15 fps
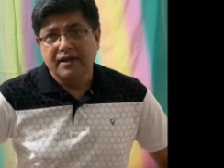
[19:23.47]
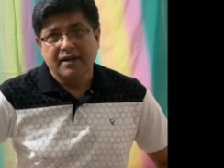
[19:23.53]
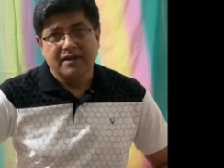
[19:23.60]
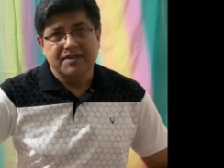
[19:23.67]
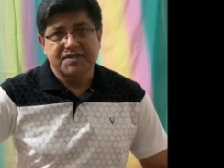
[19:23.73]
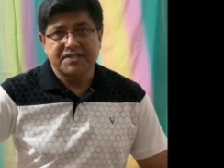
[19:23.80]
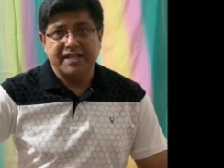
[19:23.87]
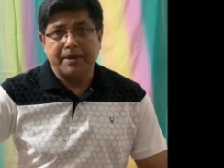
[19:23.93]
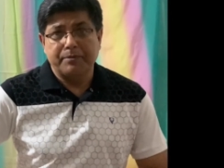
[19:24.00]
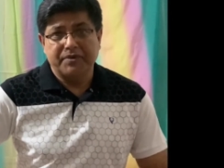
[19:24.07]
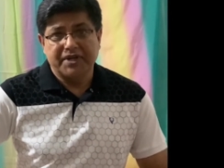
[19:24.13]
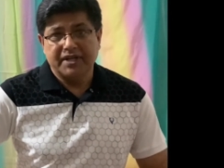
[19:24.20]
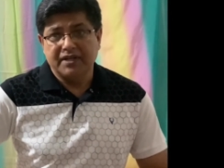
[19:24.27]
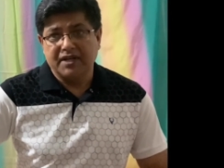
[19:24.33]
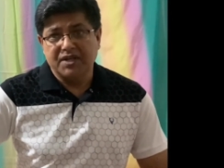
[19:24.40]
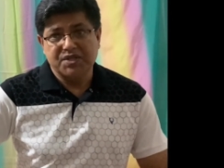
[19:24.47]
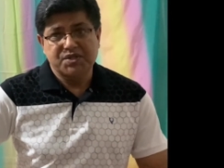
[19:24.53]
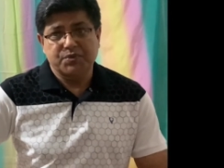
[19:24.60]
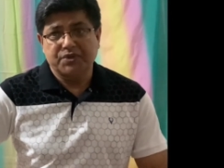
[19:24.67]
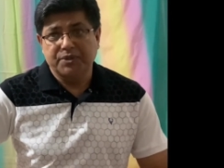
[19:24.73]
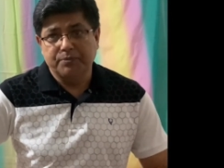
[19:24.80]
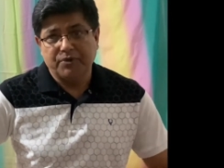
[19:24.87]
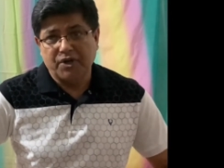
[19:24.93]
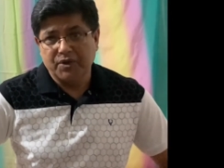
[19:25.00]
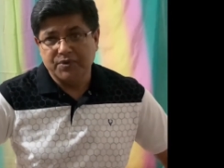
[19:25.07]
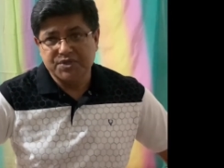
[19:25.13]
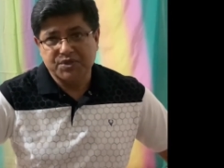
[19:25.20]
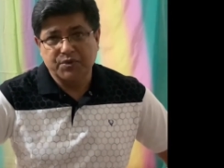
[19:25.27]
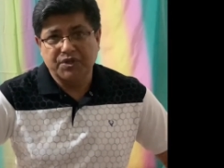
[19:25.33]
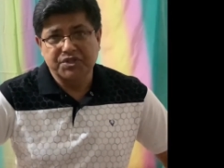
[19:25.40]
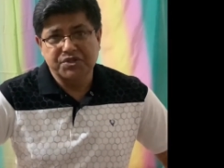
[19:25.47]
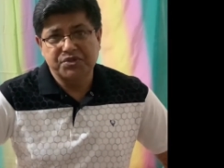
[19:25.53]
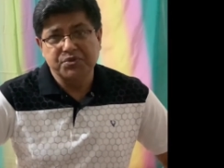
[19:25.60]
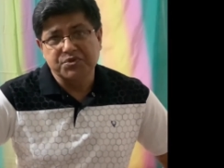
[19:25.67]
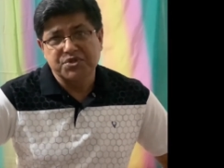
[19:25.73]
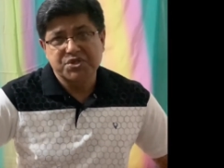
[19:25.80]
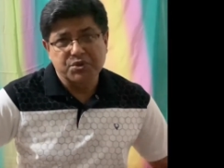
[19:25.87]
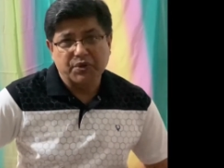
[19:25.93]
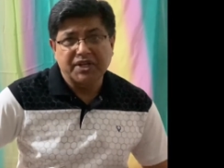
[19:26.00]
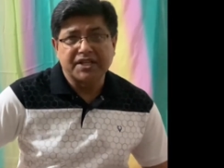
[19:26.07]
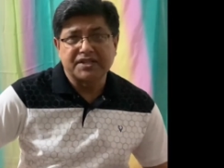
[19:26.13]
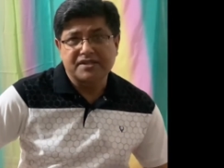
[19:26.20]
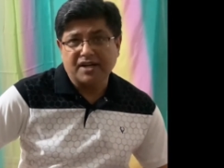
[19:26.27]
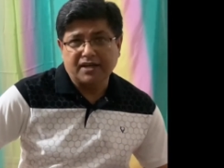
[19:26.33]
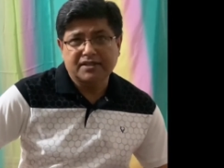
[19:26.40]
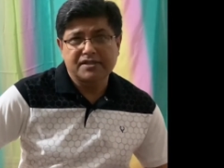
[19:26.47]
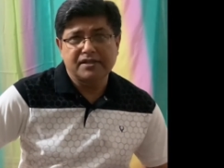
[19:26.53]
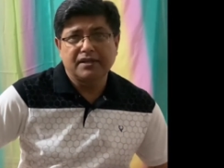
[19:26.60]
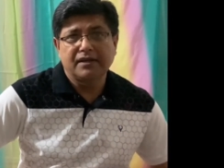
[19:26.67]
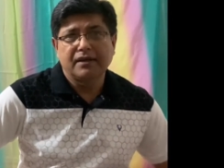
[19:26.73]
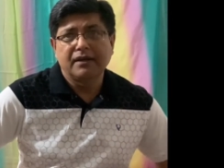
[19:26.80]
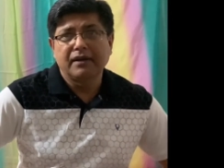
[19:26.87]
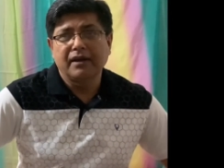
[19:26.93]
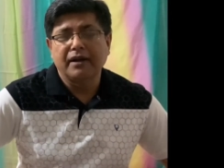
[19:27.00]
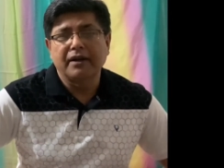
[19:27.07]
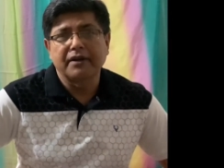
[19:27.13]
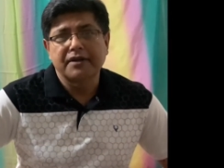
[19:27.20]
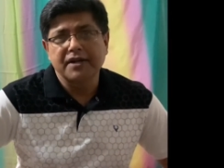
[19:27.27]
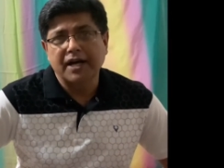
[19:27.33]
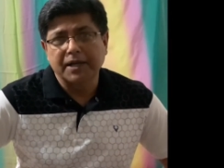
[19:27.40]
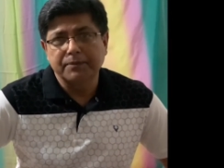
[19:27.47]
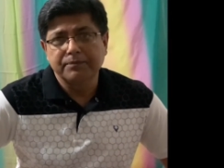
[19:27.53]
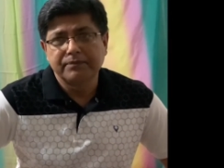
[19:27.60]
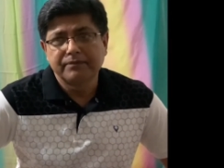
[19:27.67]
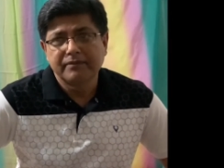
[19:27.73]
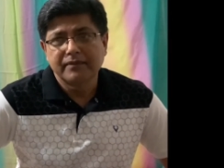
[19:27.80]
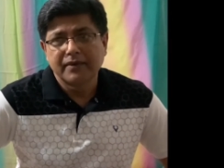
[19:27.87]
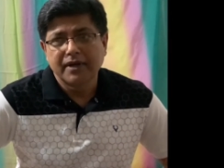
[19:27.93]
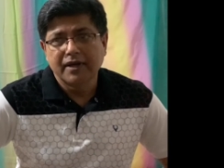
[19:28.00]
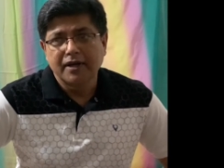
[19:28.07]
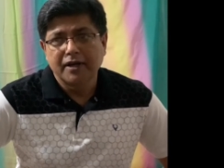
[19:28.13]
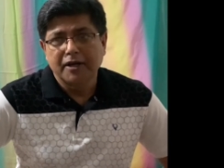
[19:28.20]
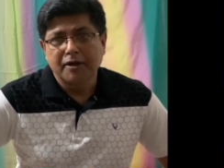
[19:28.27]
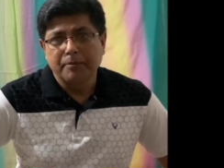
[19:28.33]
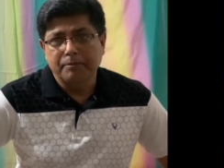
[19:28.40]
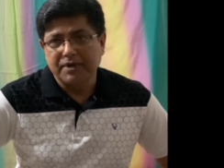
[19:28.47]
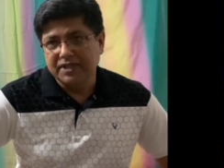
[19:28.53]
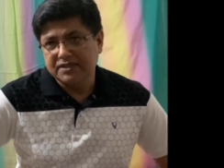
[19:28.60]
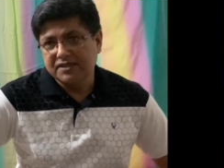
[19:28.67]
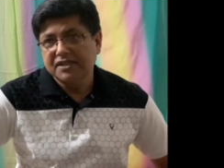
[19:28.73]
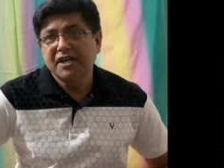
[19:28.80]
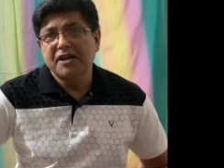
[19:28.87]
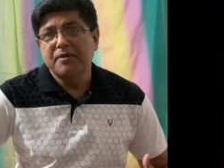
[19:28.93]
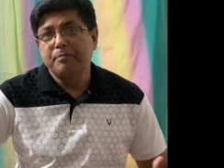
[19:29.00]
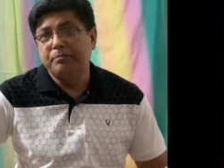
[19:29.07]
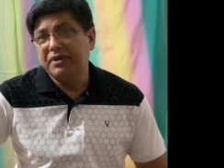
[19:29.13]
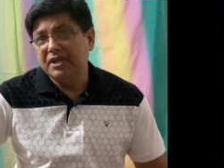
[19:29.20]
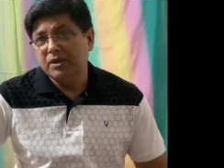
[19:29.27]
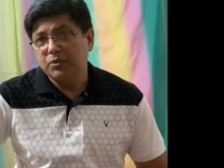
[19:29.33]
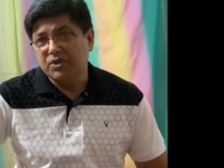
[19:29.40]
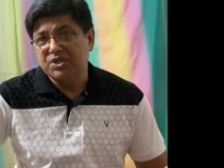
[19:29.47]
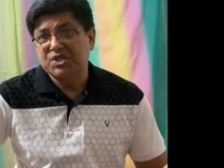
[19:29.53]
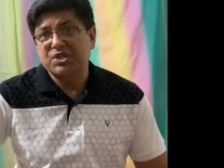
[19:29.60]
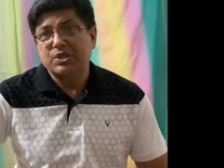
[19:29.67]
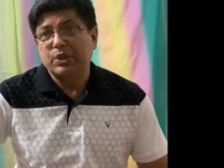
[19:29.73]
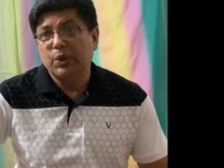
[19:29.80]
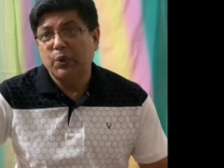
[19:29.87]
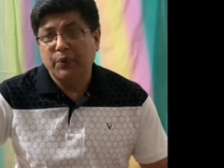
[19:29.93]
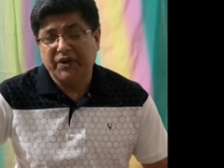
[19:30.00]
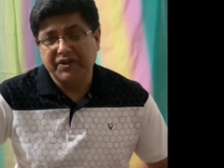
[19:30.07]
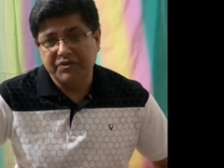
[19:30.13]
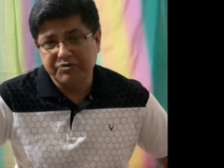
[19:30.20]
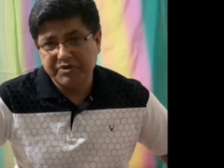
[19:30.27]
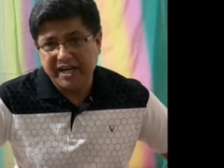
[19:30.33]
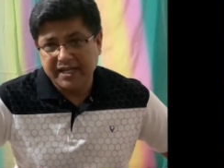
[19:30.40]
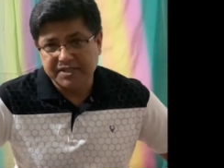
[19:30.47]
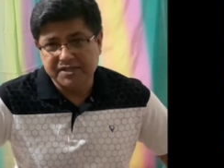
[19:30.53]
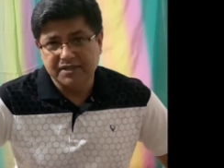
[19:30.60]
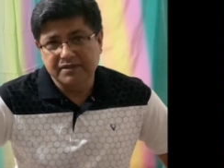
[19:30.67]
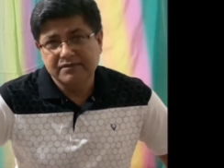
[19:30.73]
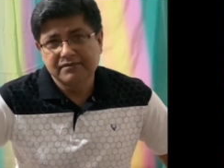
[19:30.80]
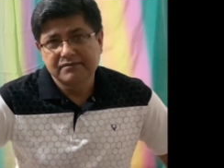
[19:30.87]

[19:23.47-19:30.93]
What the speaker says: Sam realized what the boy was going to do, so he ducked in time. But Bill was slow in reacting.